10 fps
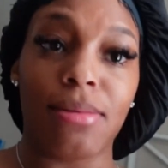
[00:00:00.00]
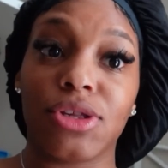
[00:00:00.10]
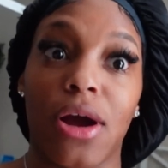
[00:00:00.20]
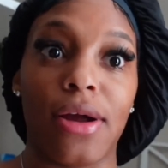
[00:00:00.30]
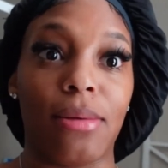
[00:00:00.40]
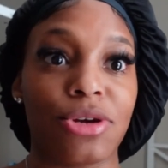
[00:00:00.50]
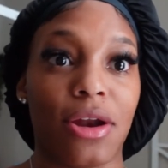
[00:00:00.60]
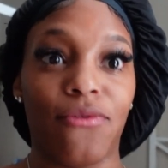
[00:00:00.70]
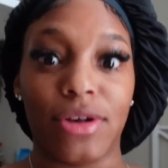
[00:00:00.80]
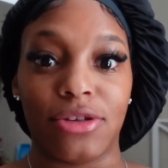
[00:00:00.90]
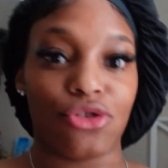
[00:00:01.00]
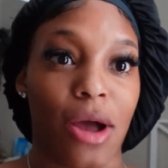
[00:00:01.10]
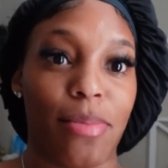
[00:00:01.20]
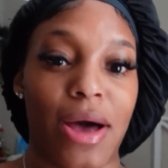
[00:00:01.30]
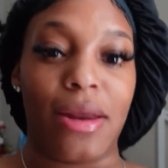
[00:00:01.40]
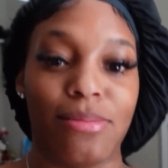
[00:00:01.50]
I'm sorry, I'm trying to fix the tripod.